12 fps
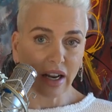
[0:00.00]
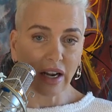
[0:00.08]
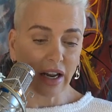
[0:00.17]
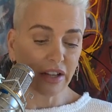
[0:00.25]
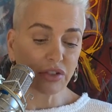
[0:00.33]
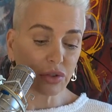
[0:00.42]

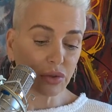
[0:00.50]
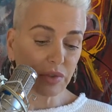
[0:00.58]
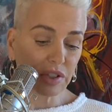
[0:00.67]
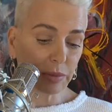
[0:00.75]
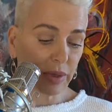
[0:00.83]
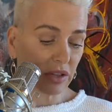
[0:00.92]
and I do
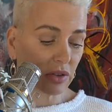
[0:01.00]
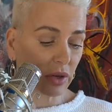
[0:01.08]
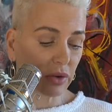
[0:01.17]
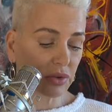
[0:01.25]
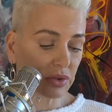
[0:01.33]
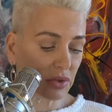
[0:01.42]
respect
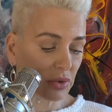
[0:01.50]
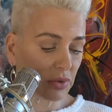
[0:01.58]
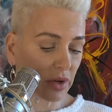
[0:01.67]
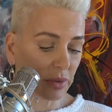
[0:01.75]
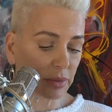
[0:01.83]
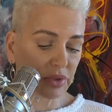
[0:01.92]
those
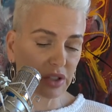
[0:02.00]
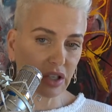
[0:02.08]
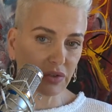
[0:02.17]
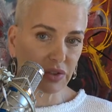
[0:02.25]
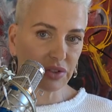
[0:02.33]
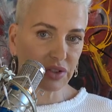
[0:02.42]
who are
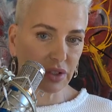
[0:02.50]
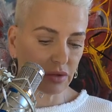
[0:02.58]
believers